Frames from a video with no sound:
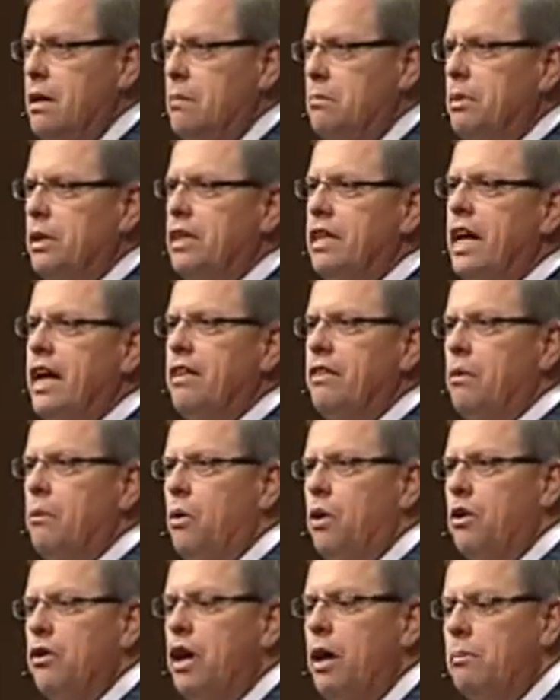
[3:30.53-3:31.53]
But yet there
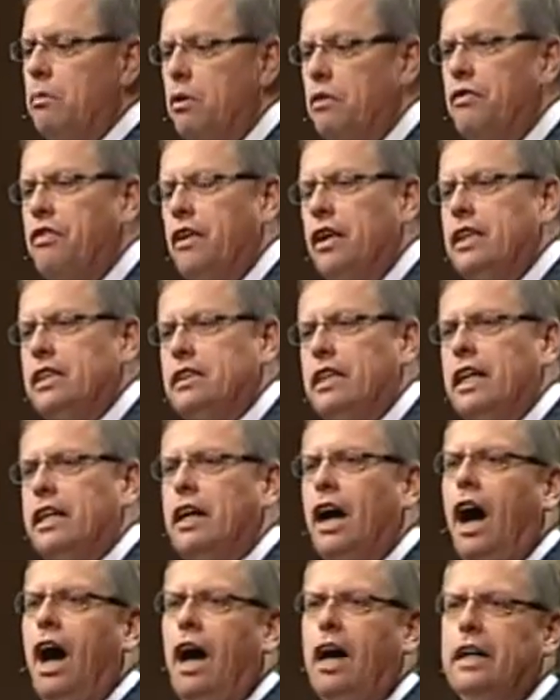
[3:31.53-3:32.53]
were a number of things that
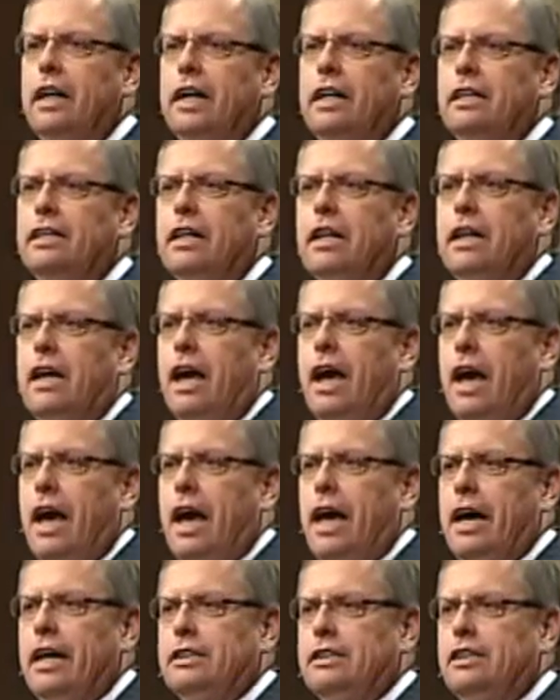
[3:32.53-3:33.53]
God had,
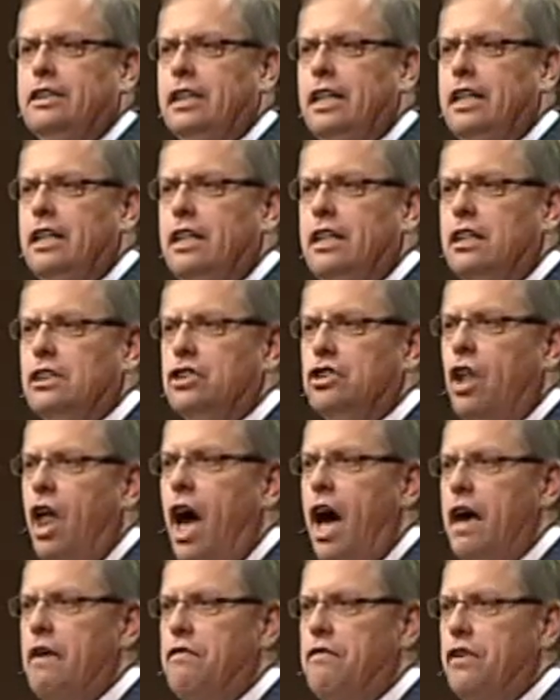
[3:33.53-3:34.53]
had seen in his
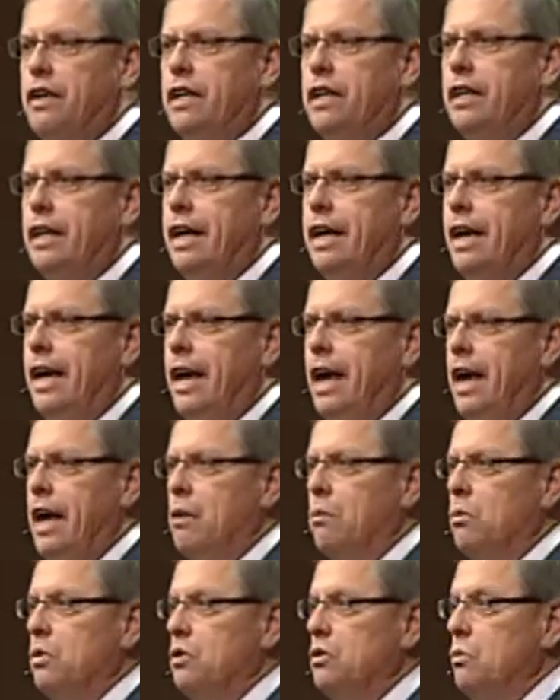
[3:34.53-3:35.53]
life and,
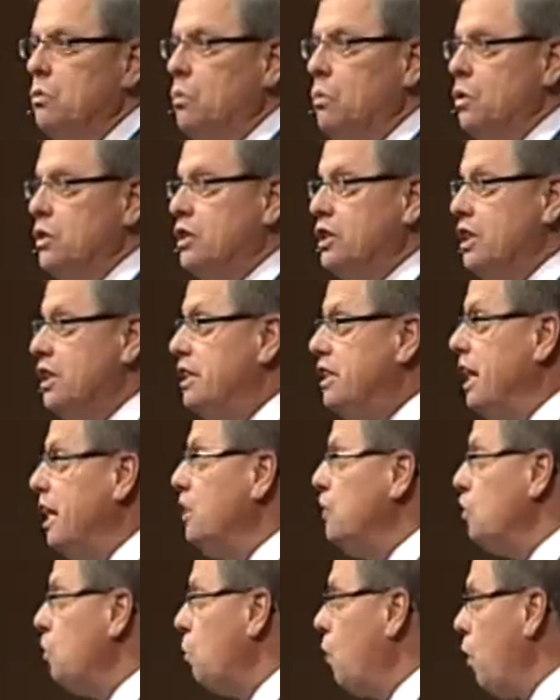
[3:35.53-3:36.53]
and would, would
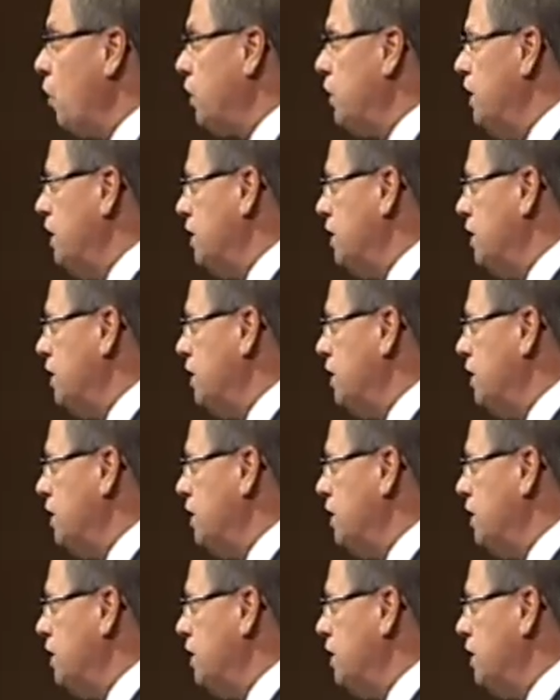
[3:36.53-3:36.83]
continue to work in